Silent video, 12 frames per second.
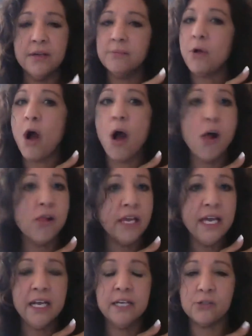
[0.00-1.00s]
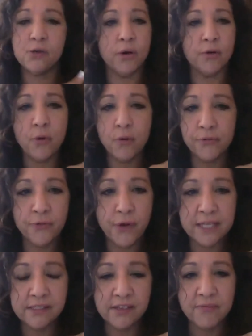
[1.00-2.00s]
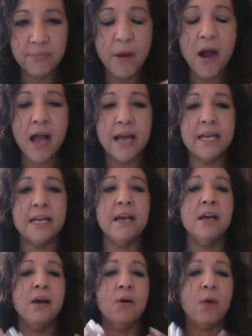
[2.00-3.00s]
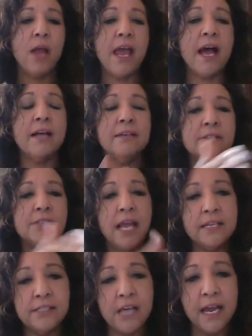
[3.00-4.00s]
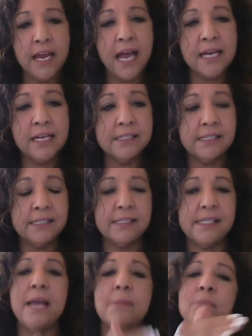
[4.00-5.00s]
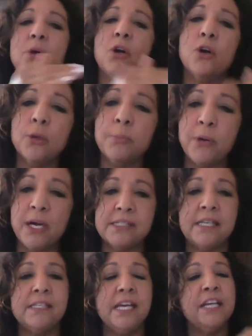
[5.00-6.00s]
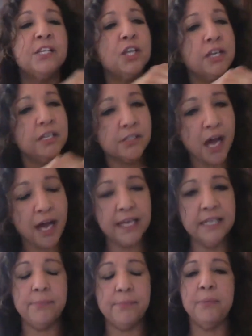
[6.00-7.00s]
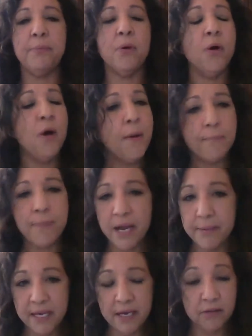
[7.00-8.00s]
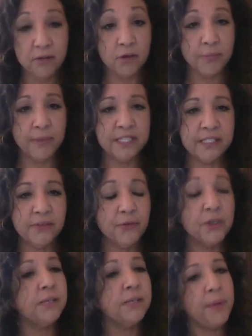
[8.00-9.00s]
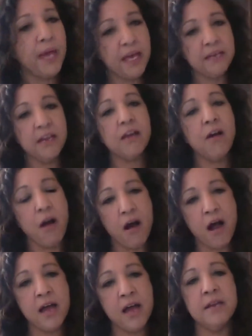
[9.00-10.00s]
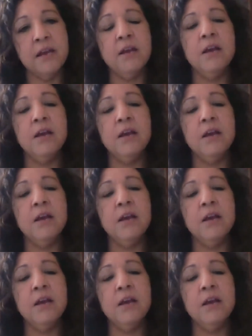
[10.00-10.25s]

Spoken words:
colleagues or friends of mine. And Dianna is the same. Her presentation and talking to people might be a little bit different depending on